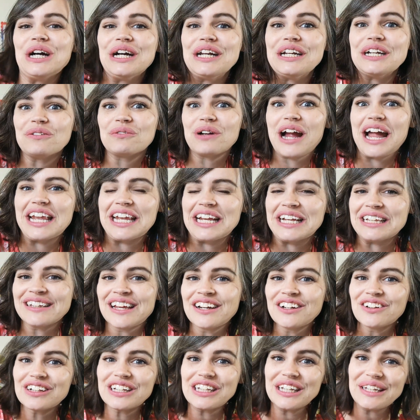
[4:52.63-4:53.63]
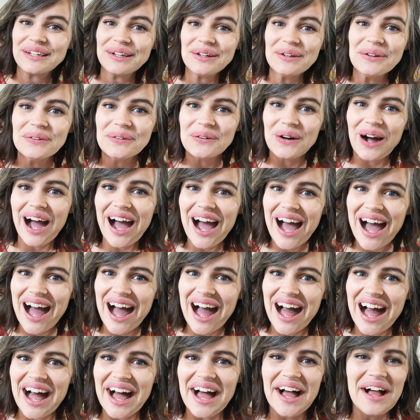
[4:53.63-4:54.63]
good at writing letter Q,
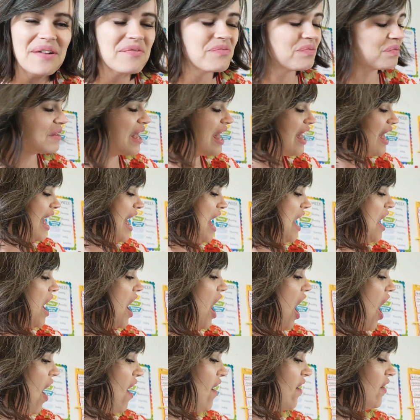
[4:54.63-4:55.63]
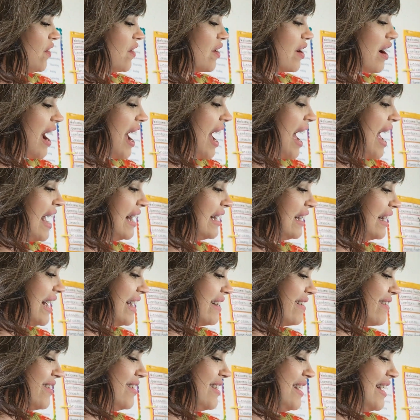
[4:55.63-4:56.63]
huh? All right,
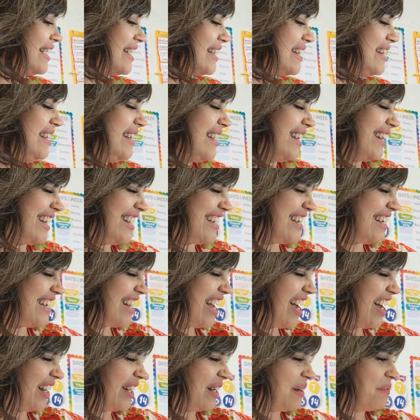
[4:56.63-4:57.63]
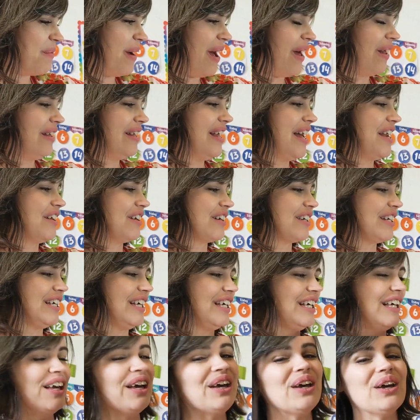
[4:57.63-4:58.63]
let's sing a silly song about letter
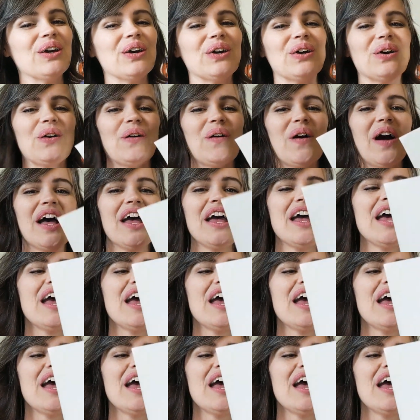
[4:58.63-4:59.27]
Q.